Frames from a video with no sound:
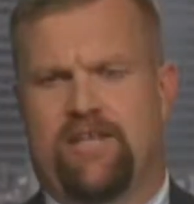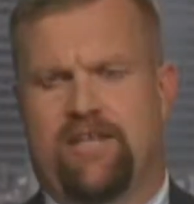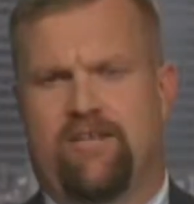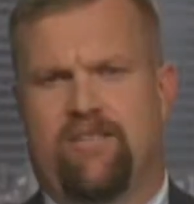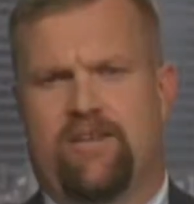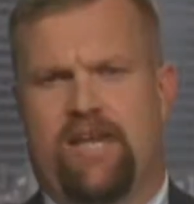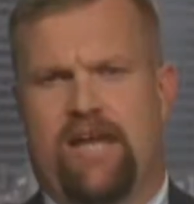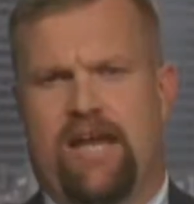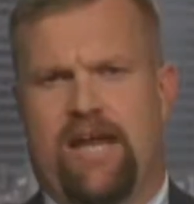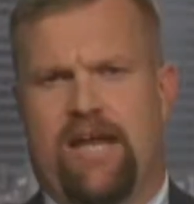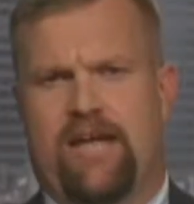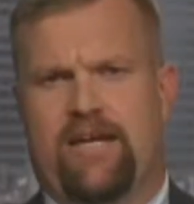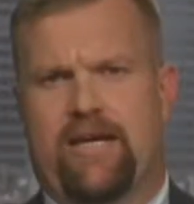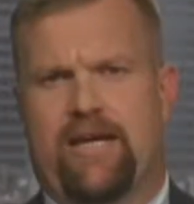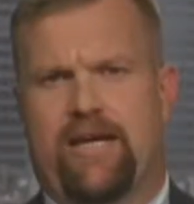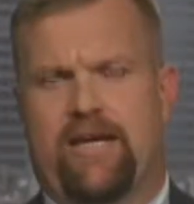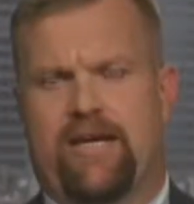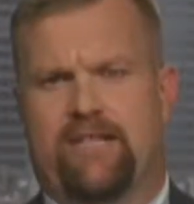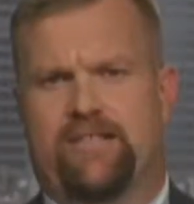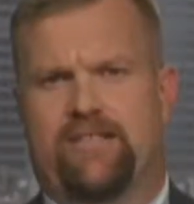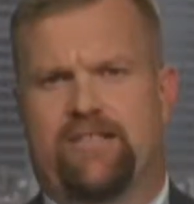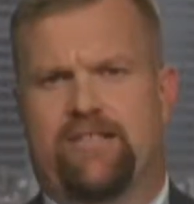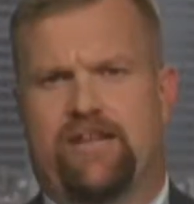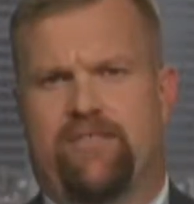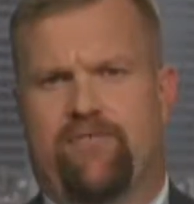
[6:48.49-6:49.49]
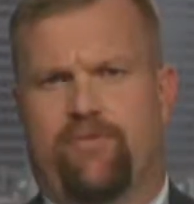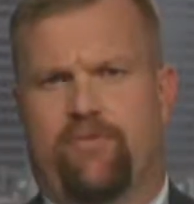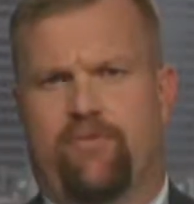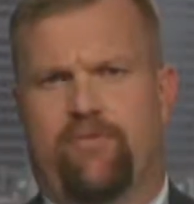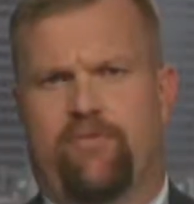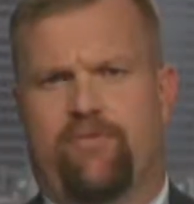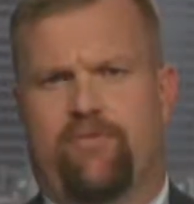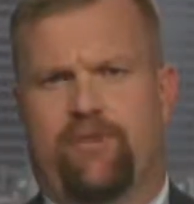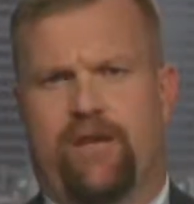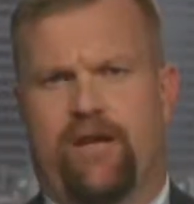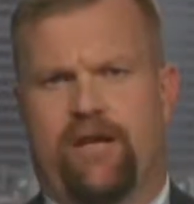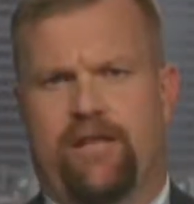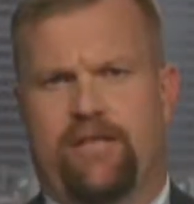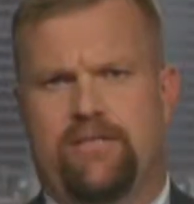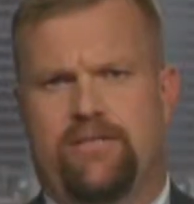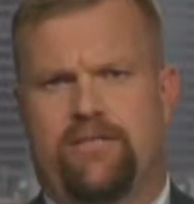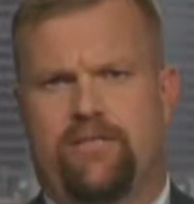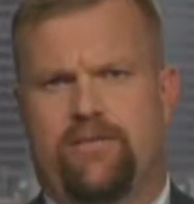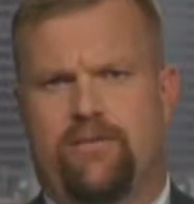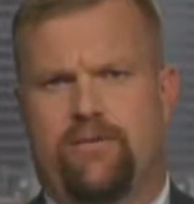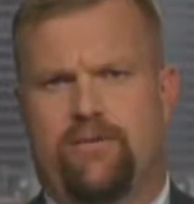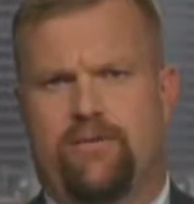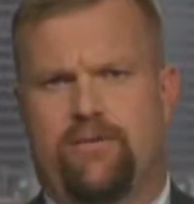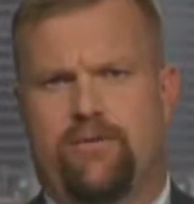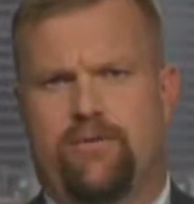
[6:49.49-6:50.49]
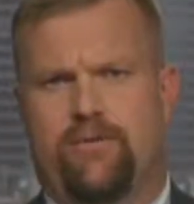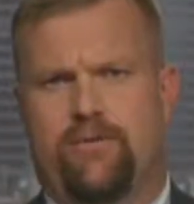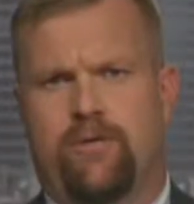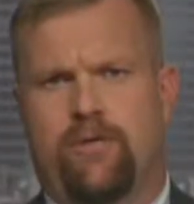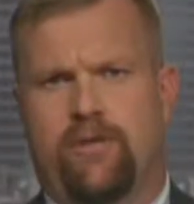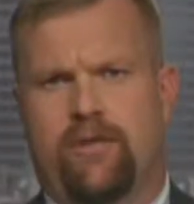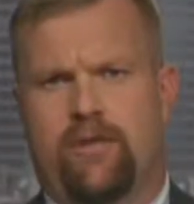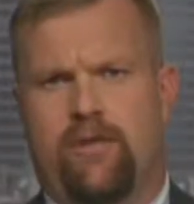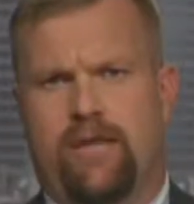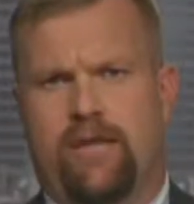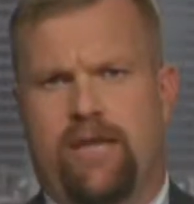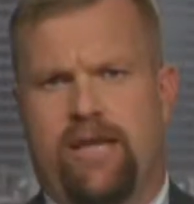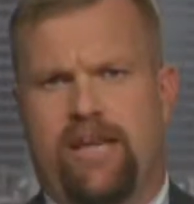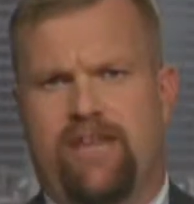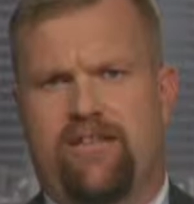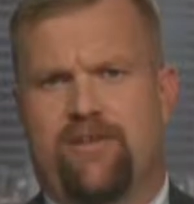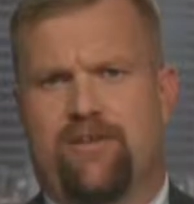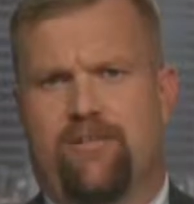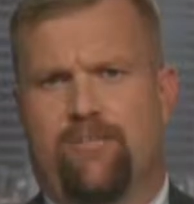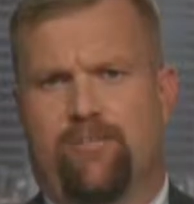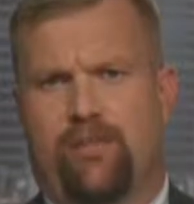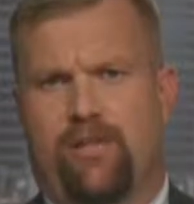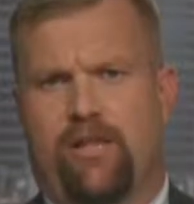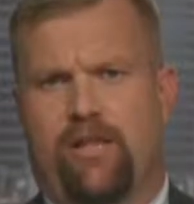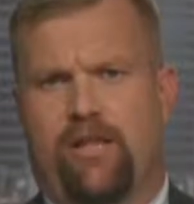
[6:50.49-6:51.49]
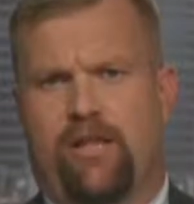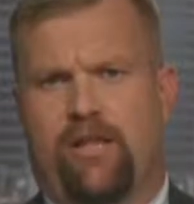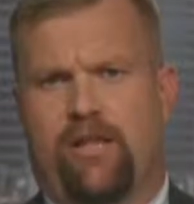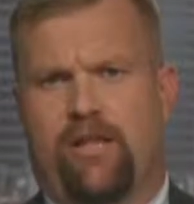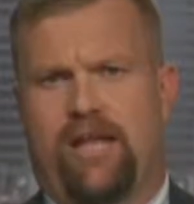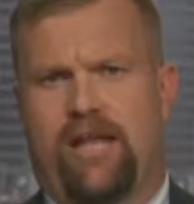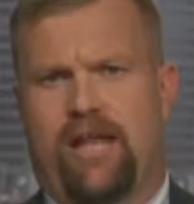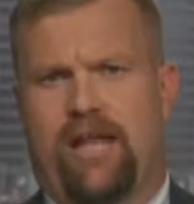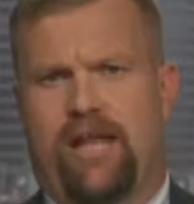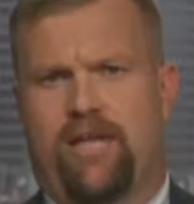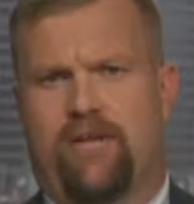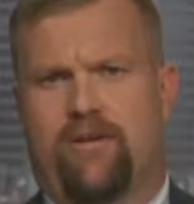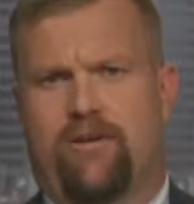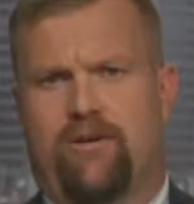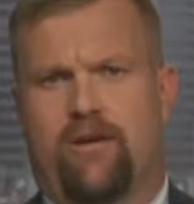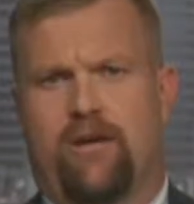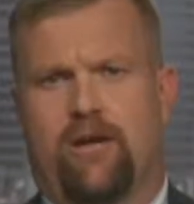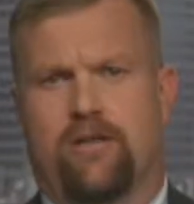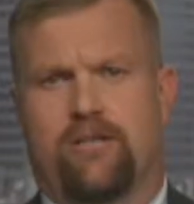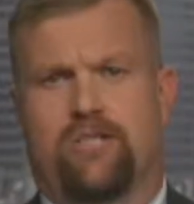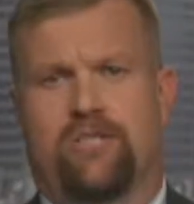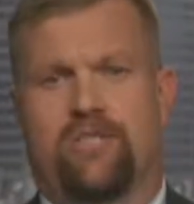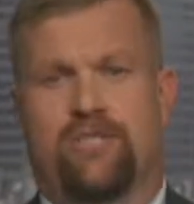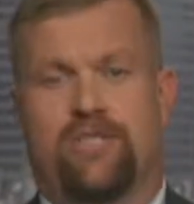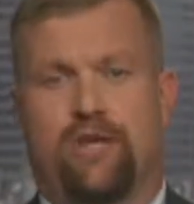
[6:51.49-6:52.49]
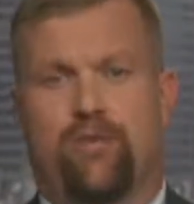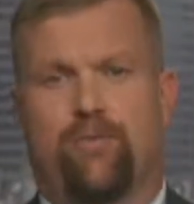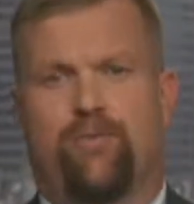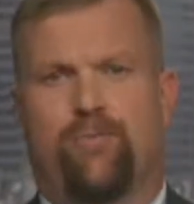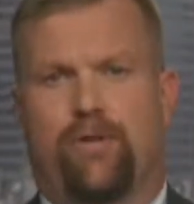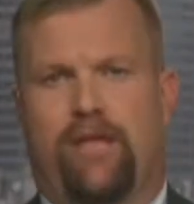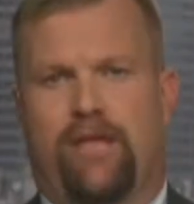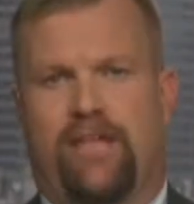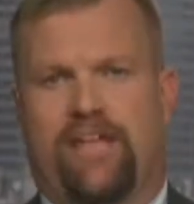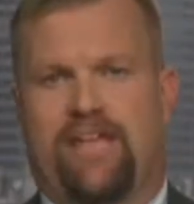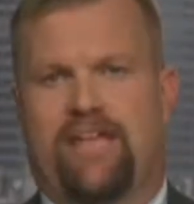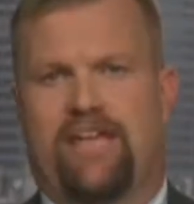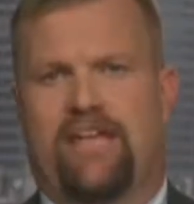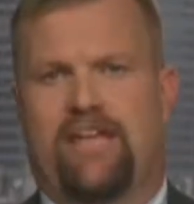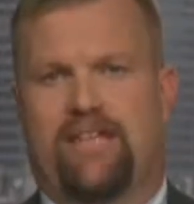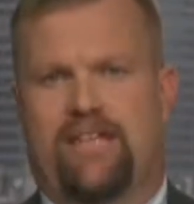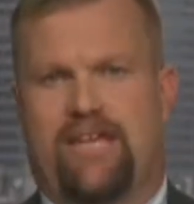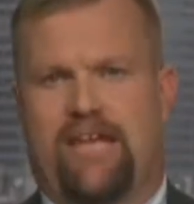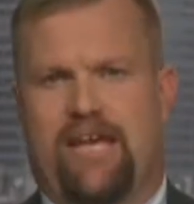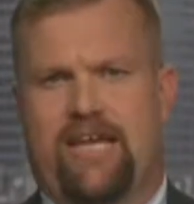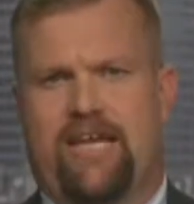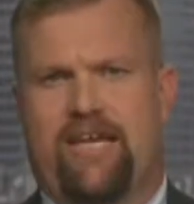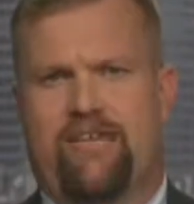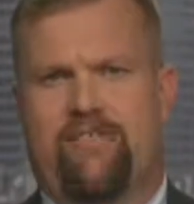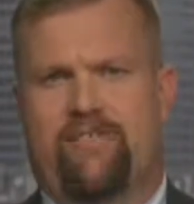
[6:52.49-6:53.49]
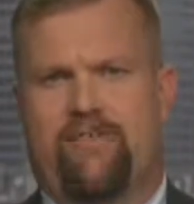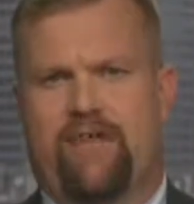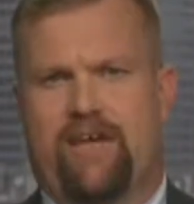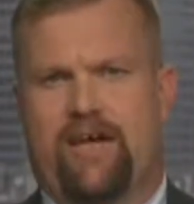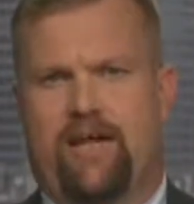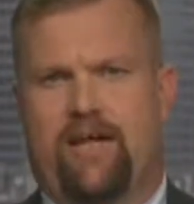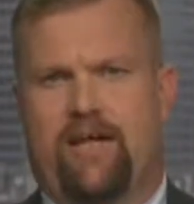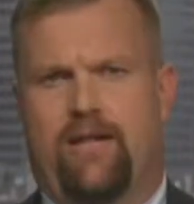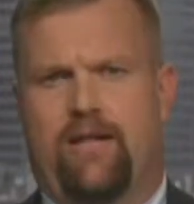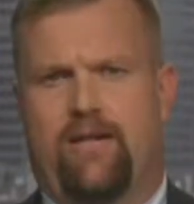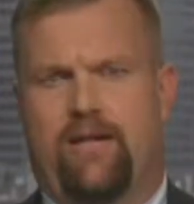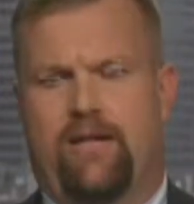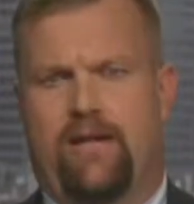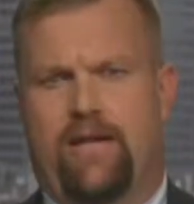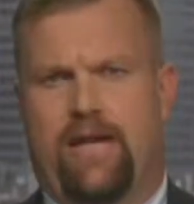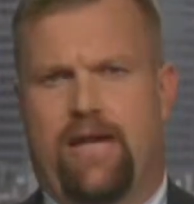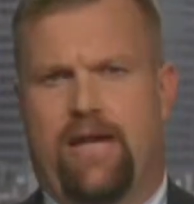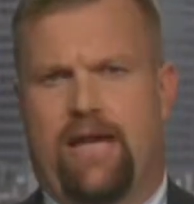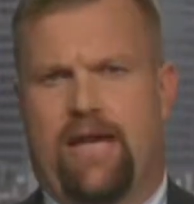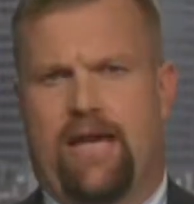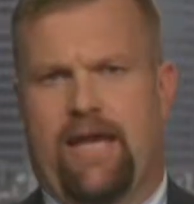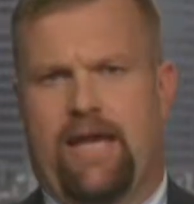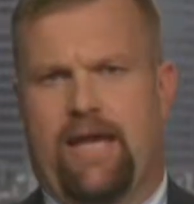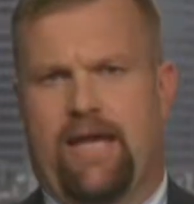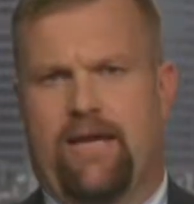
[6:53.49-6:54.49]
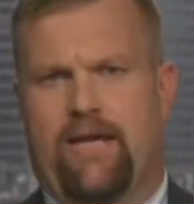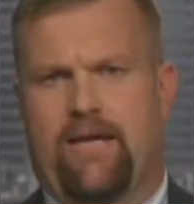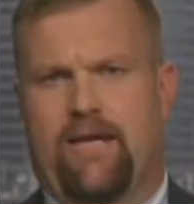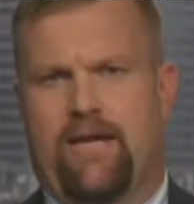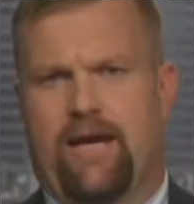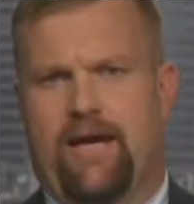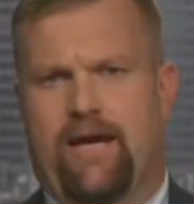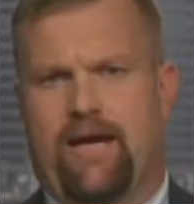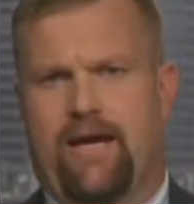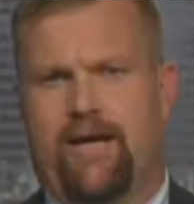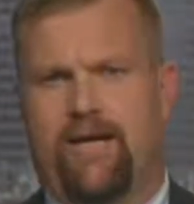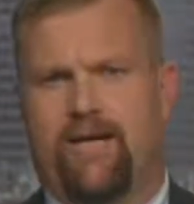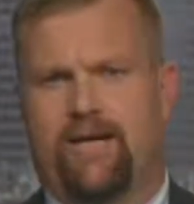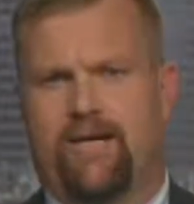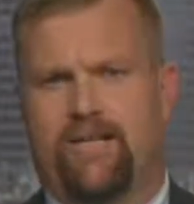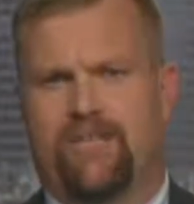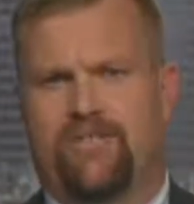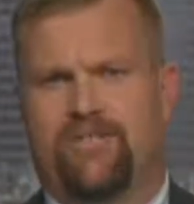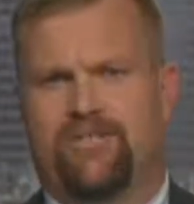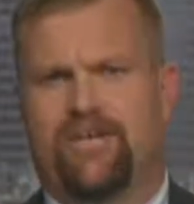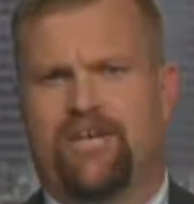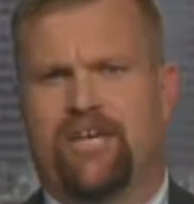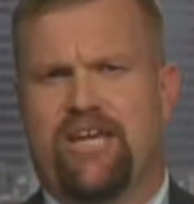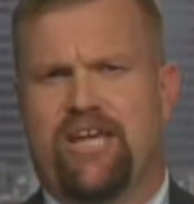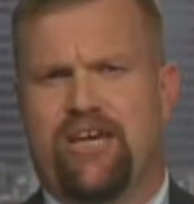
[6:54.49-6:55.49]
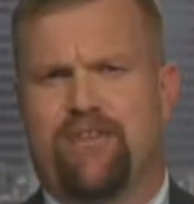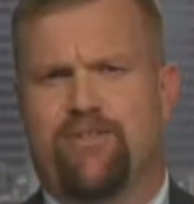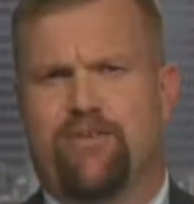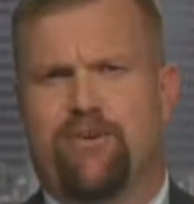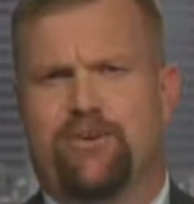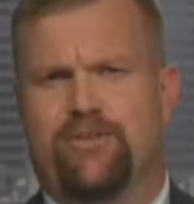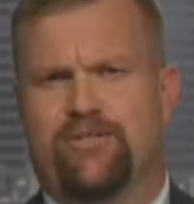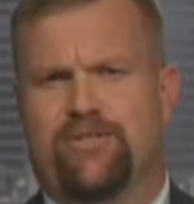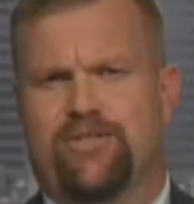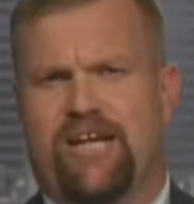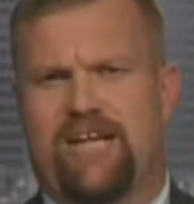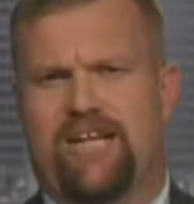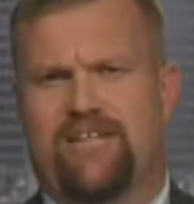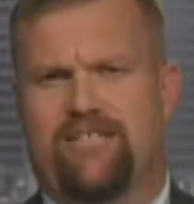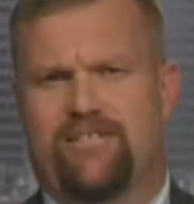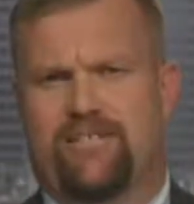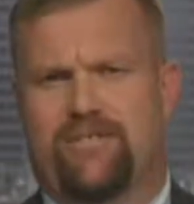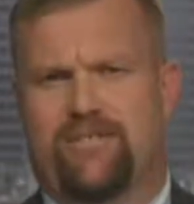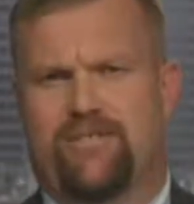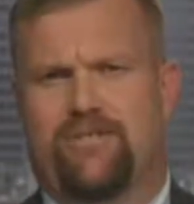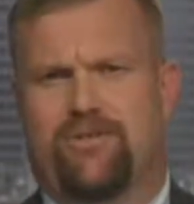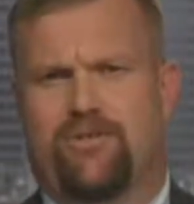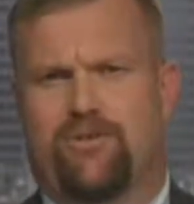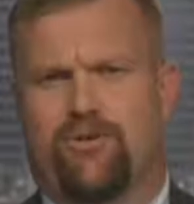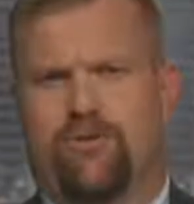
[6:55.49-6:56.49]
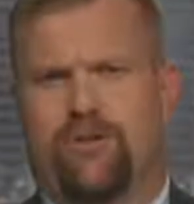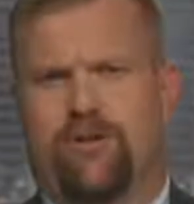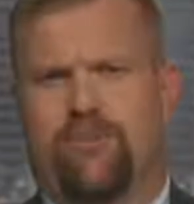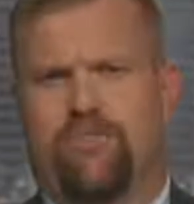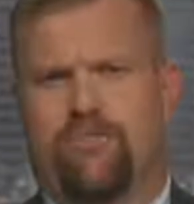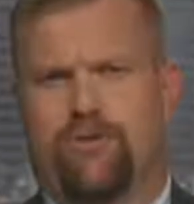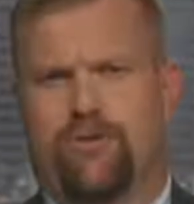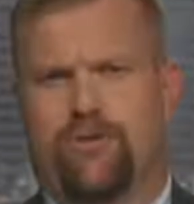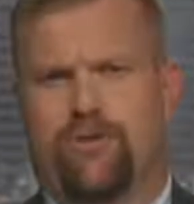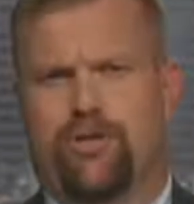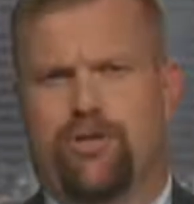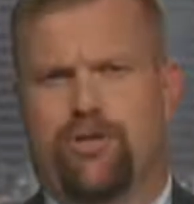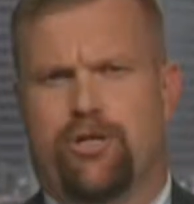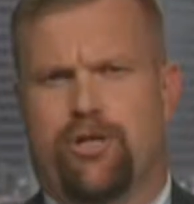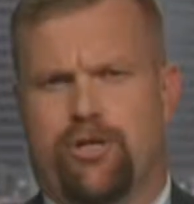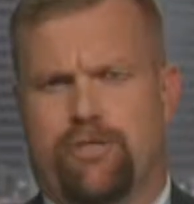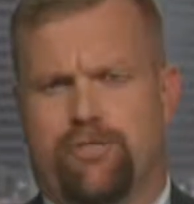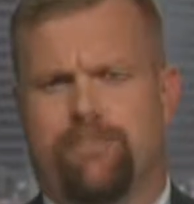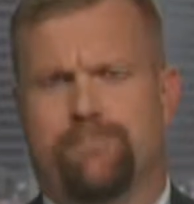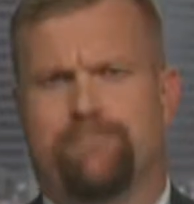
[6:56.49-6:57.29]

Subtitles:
I've got several friends who either played or are still playing in the NFL, and so you hear both sides of the story for sure.